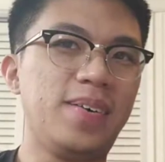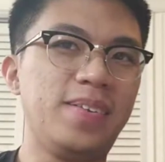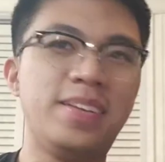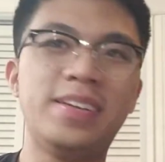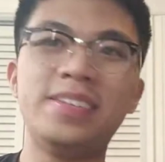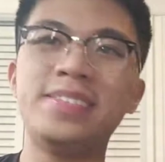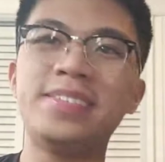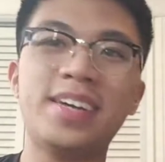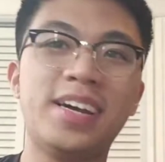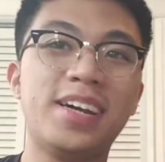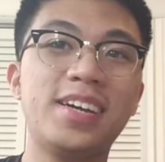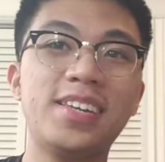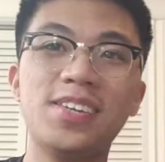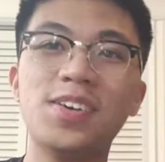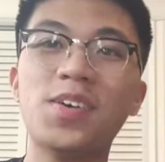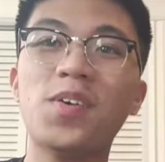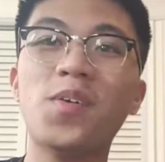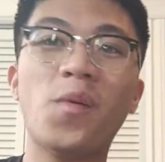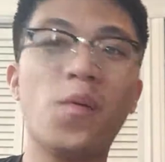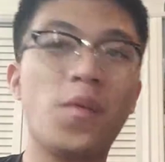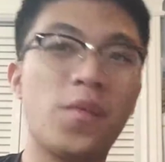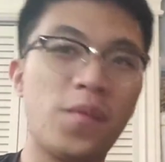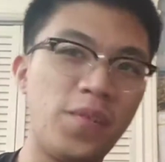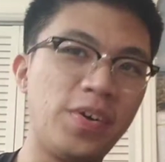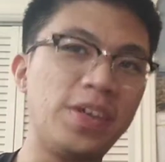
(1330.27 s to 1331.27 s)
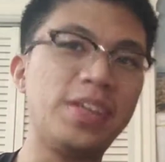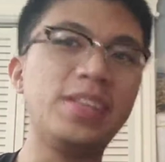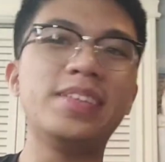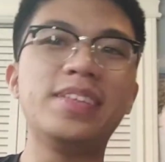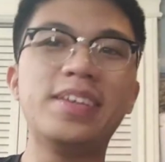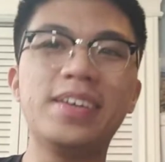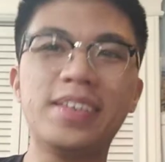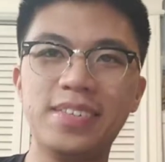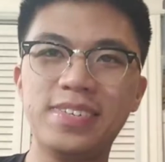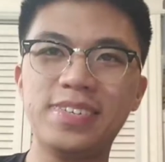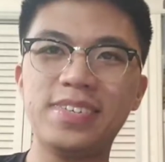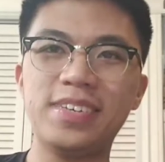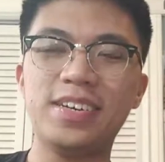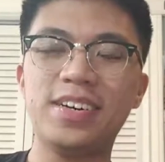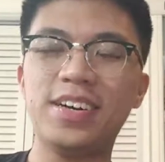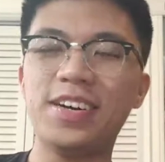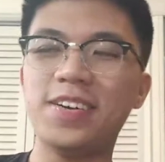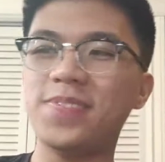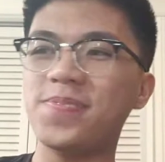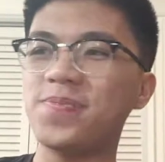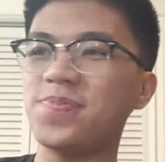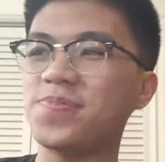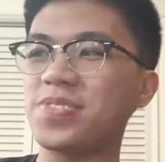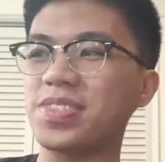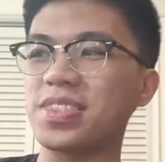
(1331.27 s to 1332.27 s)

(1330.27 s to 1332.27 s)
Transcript: Nintendo won this year.